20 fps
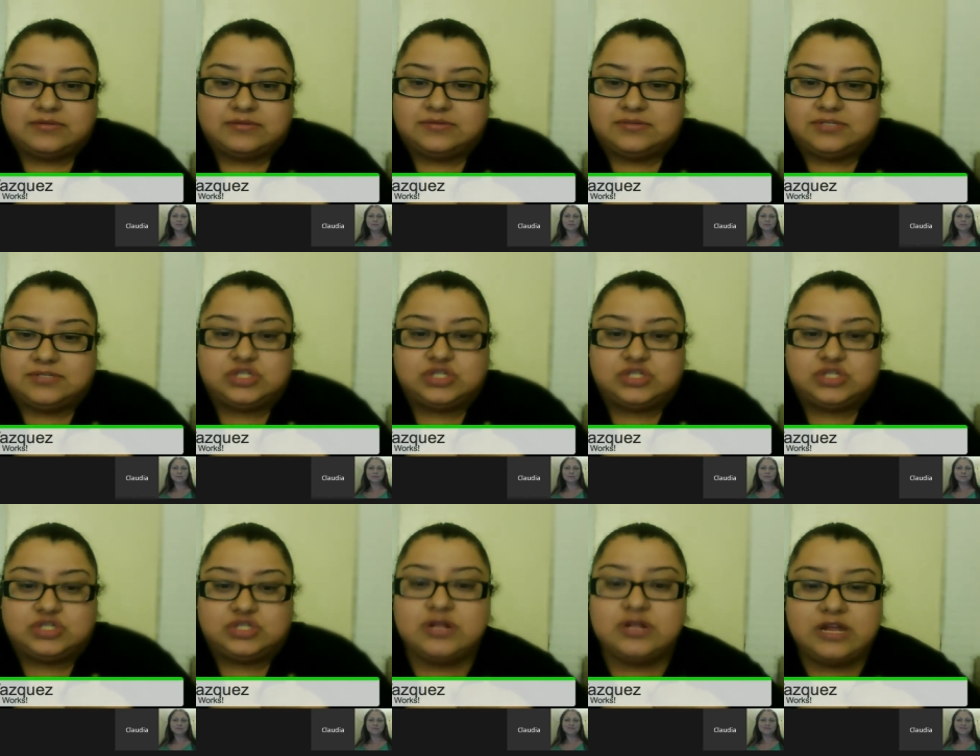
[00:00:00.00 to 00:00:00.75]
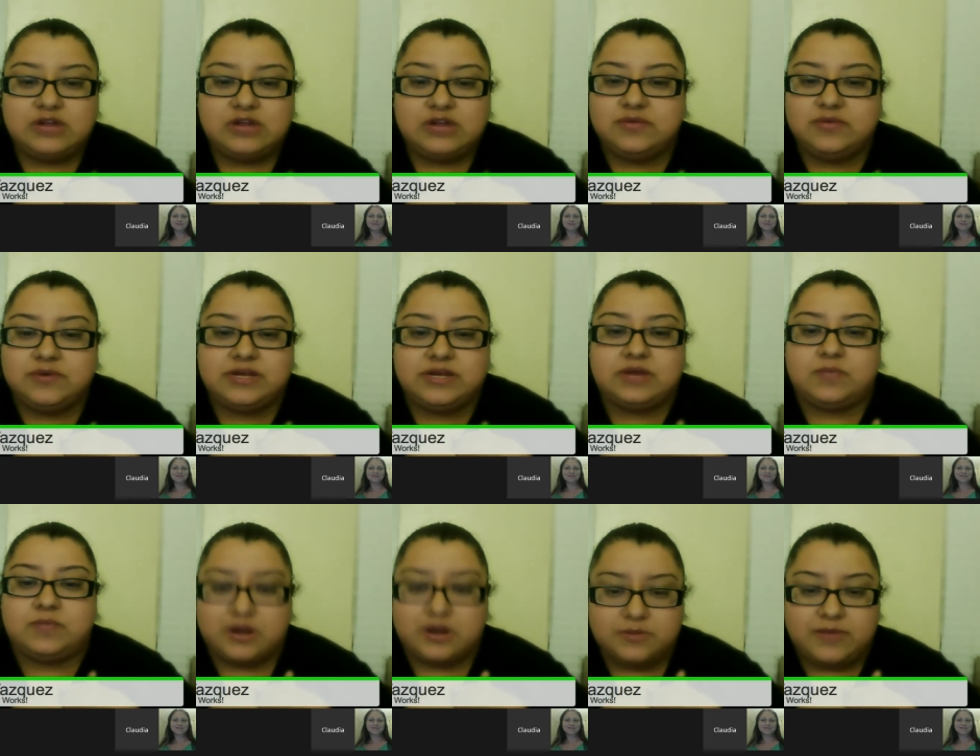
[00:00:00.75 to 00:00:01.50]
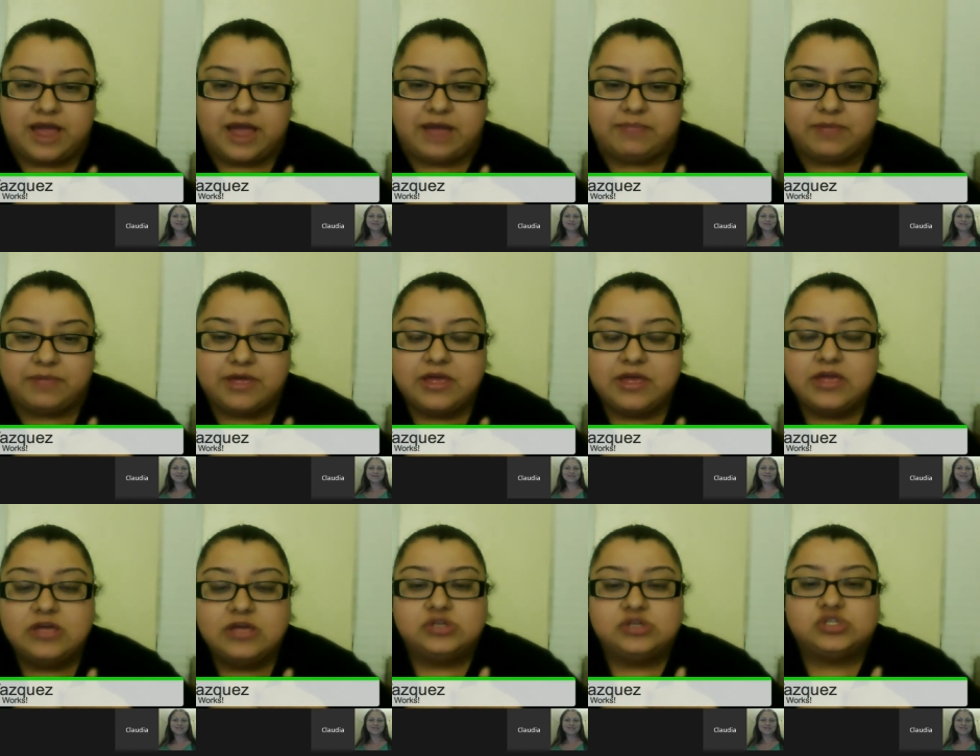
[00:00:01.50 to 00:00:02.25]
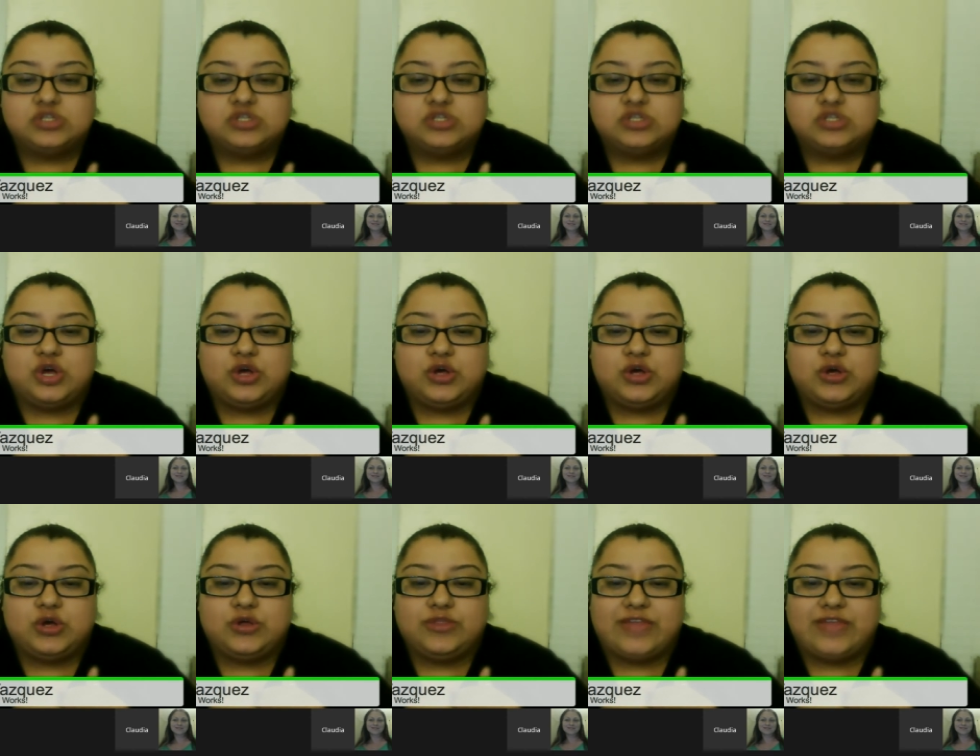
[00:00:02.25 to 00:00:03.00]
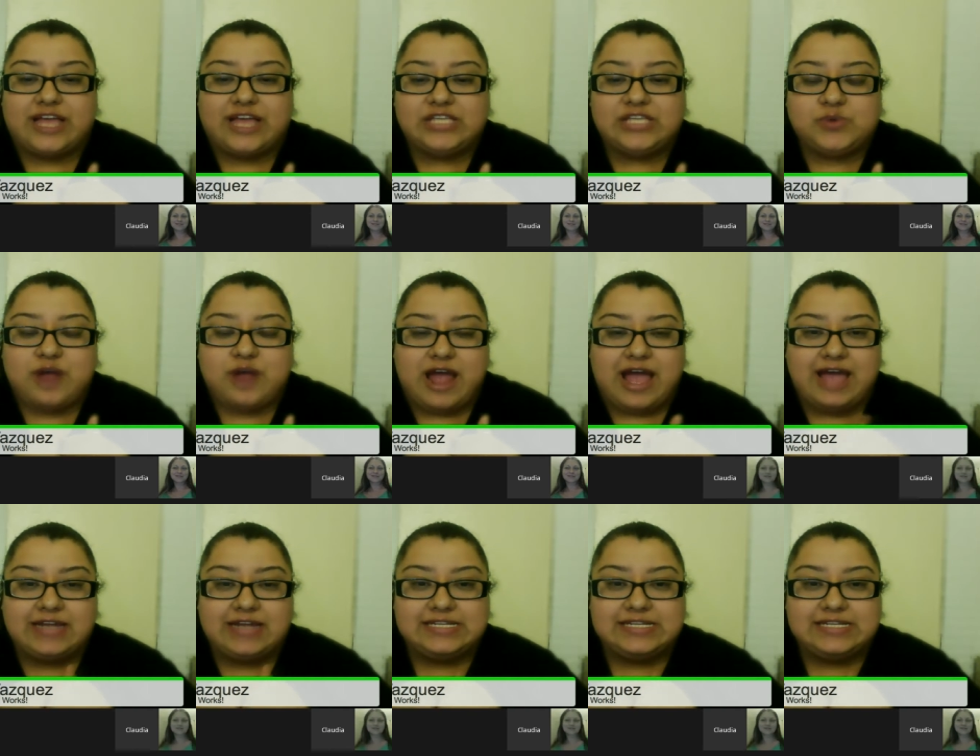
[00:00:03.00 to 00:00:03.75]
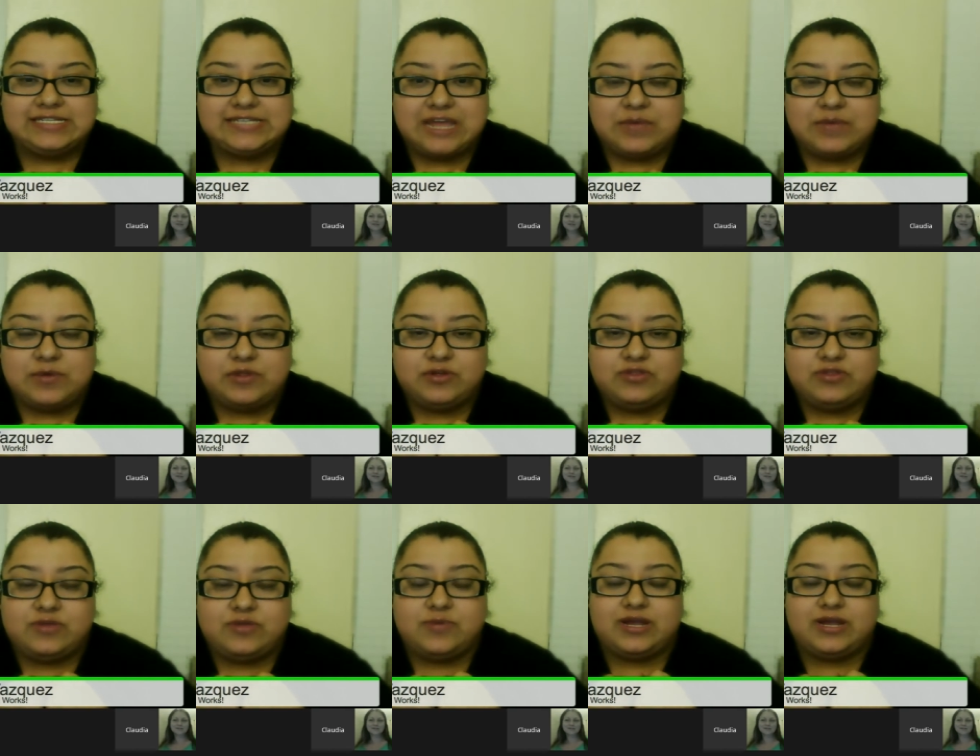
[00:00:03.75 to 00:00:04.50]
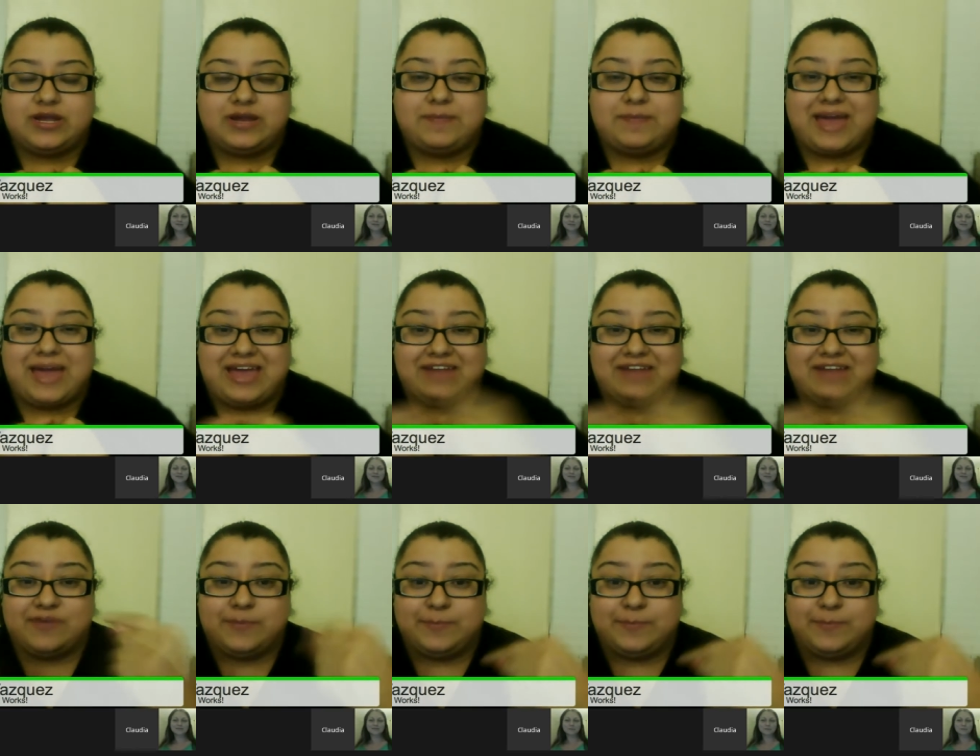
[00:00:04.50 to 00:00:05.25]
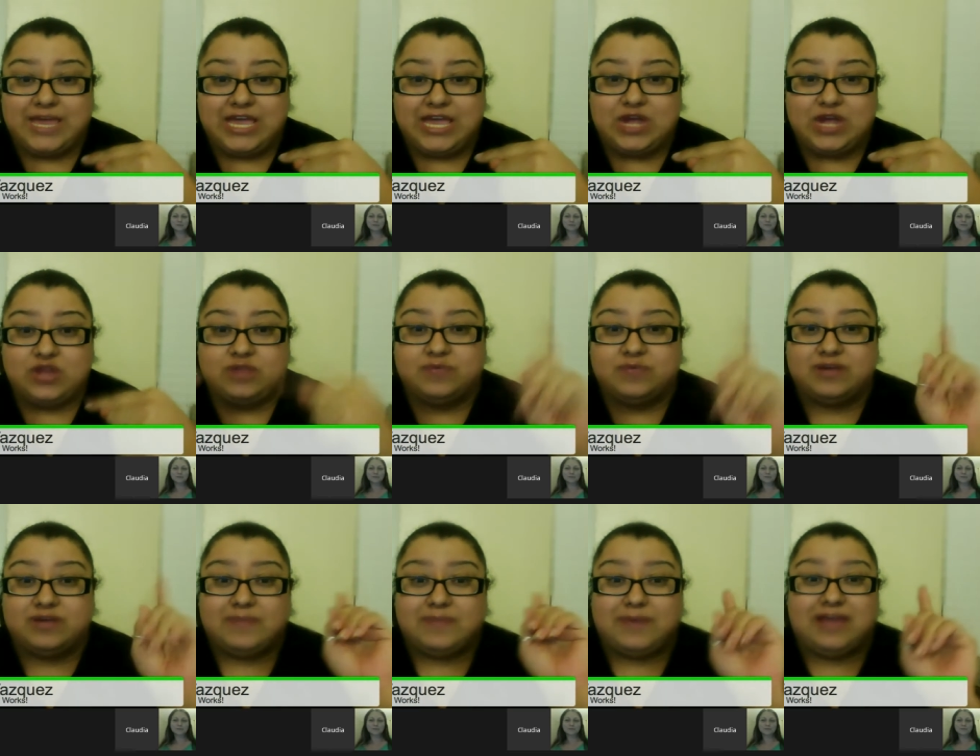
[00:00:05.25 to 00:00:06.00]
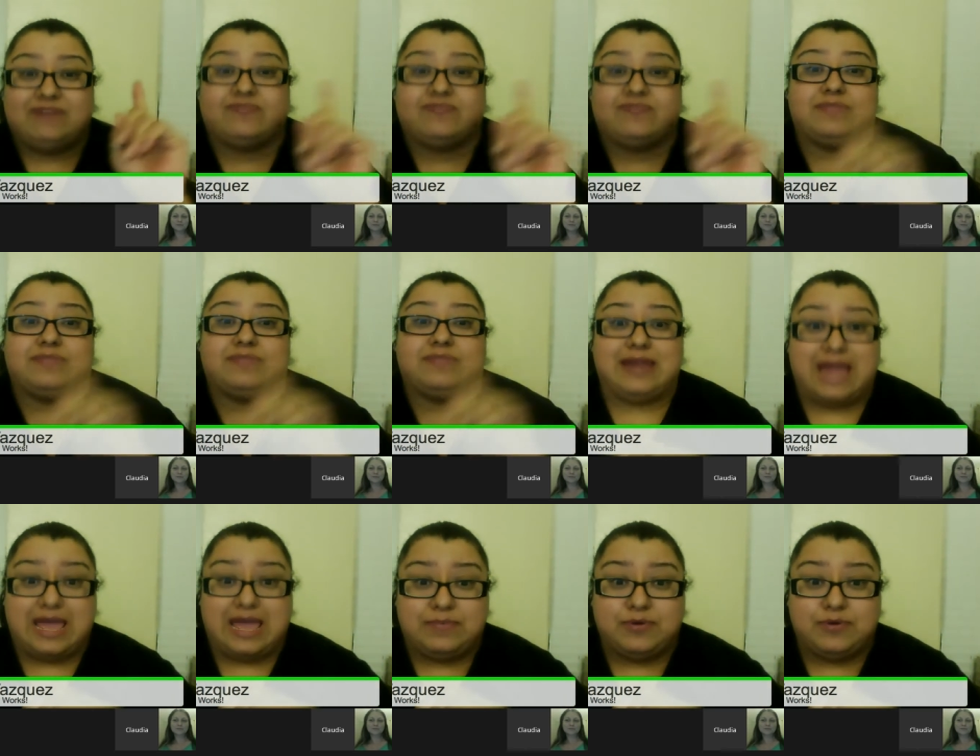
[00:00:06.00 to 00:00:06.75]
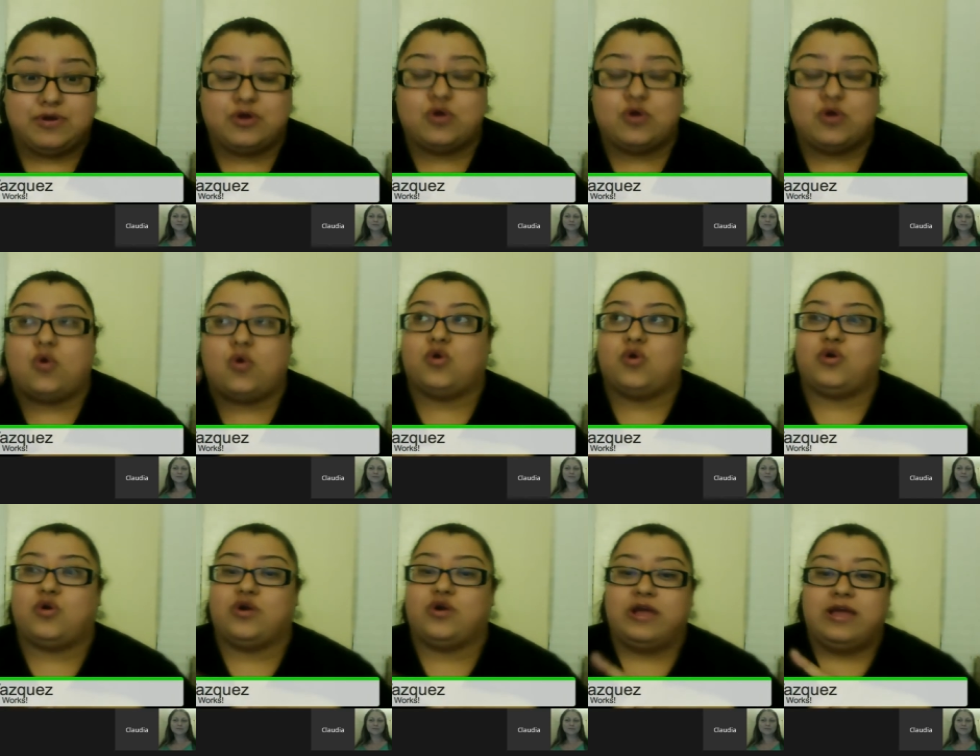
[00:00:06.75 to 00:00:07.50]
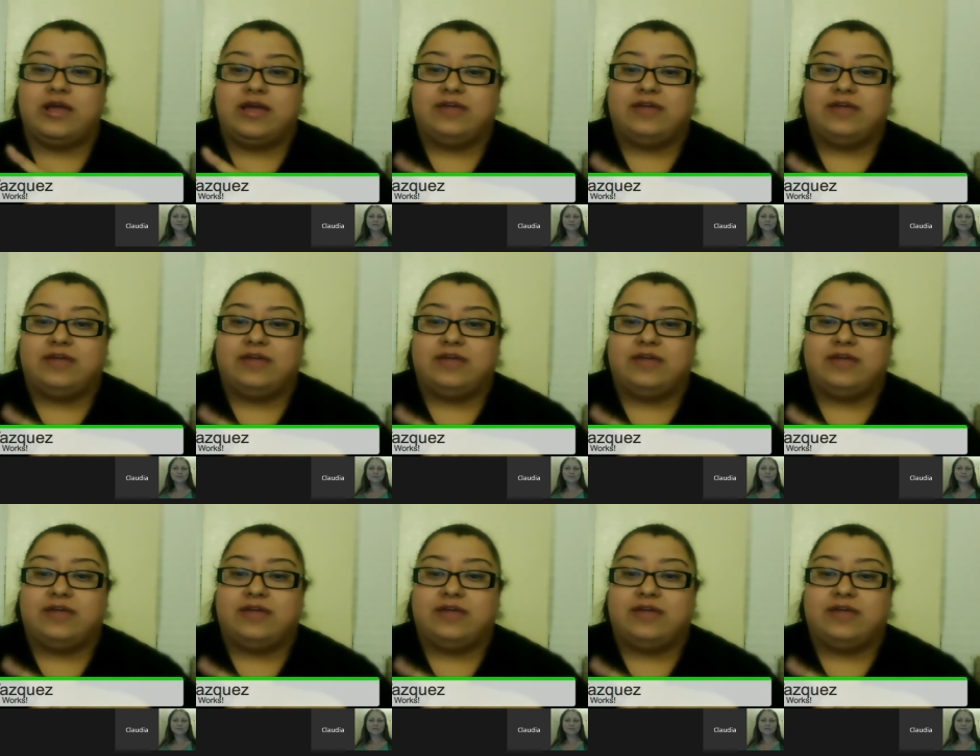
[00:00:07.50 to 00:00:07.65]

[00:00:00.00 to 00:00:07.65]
Sooner or later, they were going to want a wrap. So that's where I had to decide whether they were going to buy it from me or they were going to buy it from the neighbor or